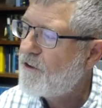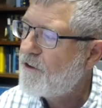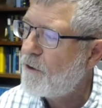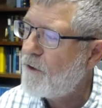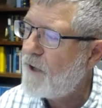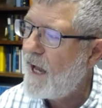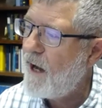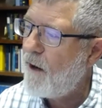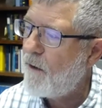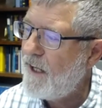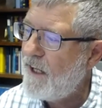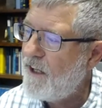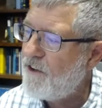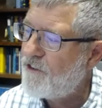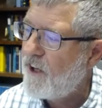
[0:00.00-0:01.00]
So now
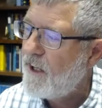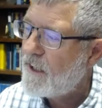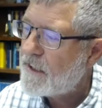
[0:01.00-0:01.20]
he's